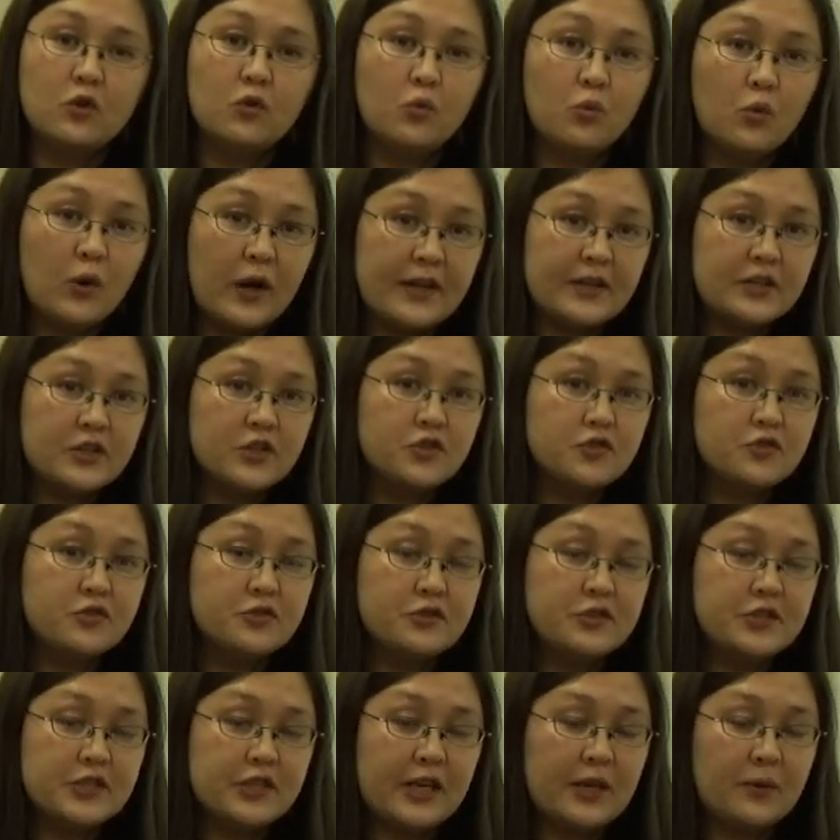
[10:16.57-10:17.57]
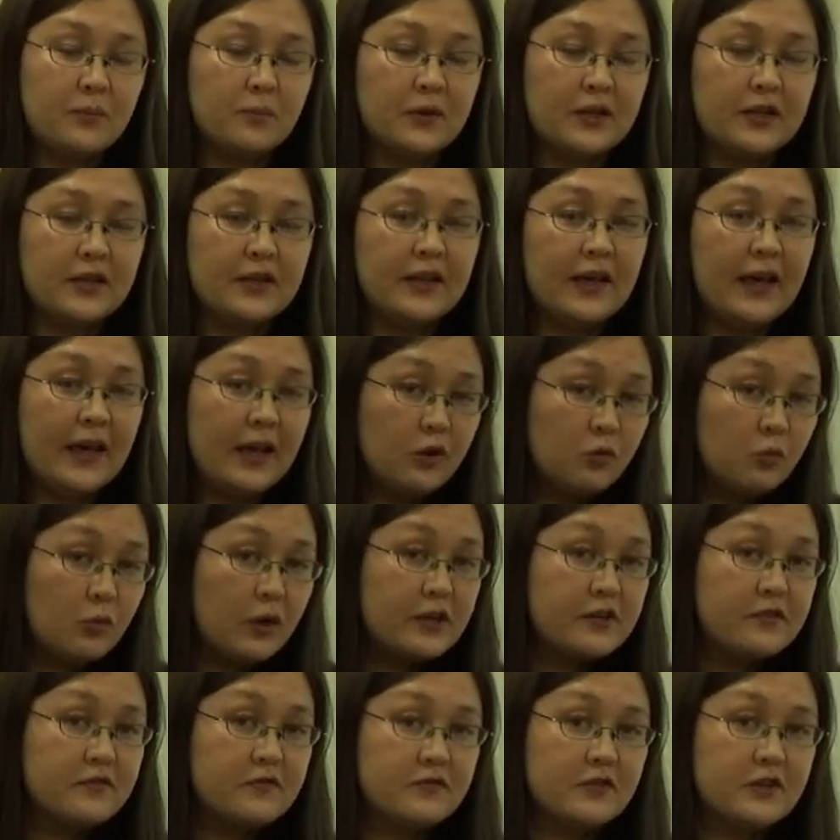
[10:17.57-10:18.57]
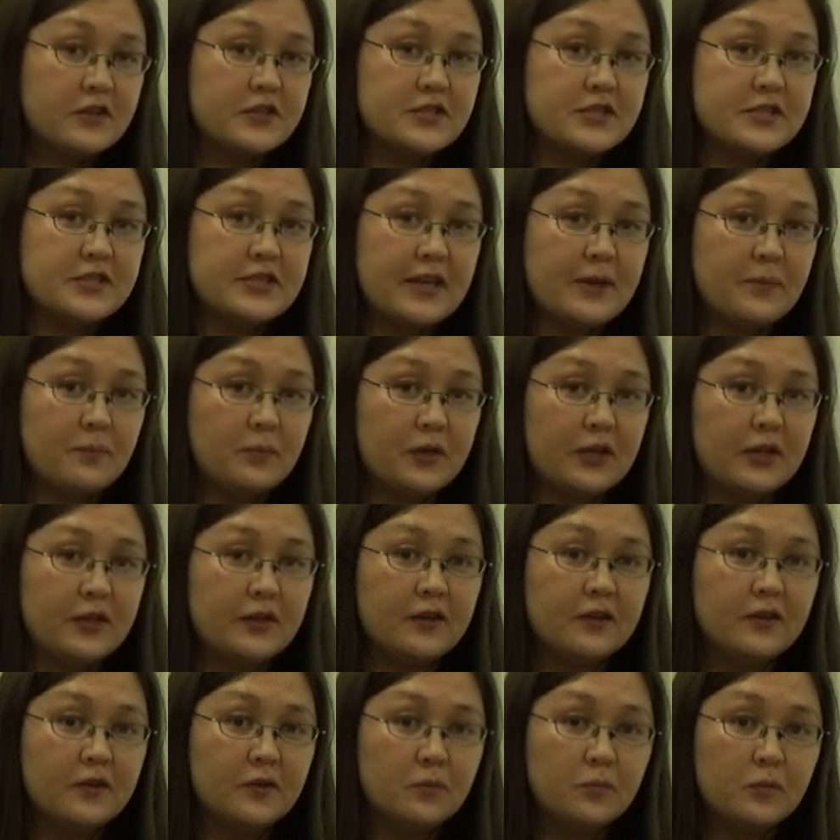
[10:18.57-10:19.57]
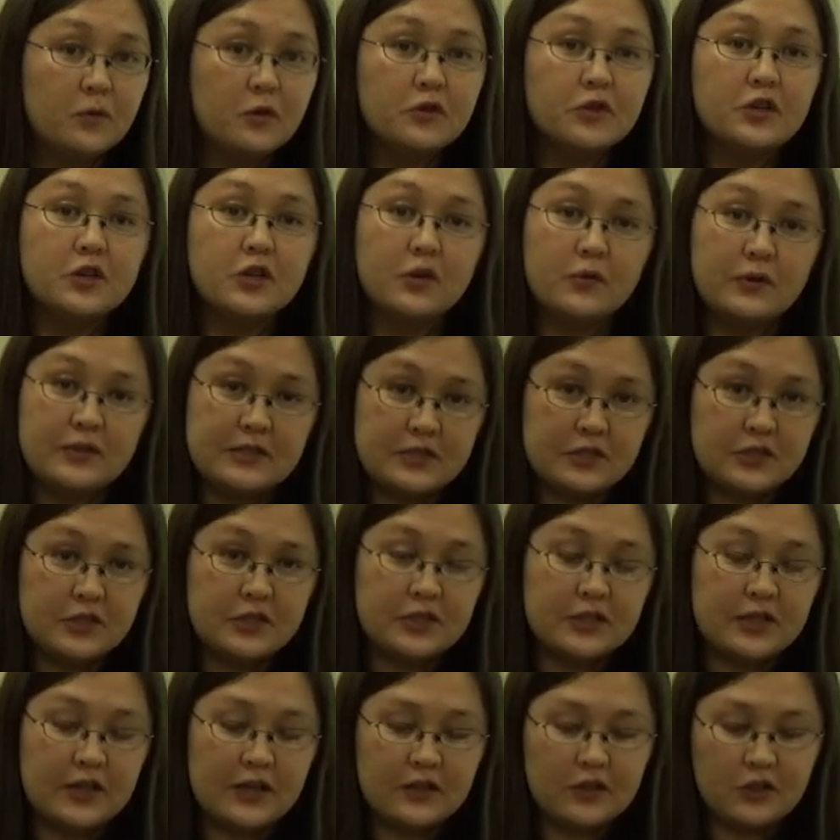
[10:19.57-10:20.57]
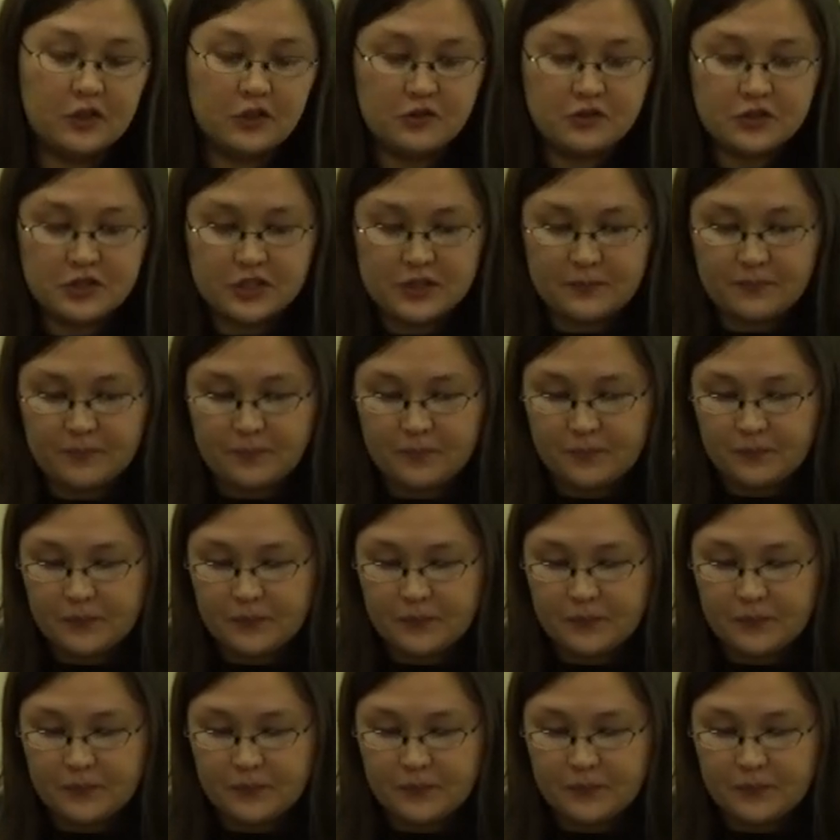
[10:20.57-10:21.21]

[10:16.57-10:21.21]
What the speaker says: 1 true statement and 1 false statement both go into the conclusion.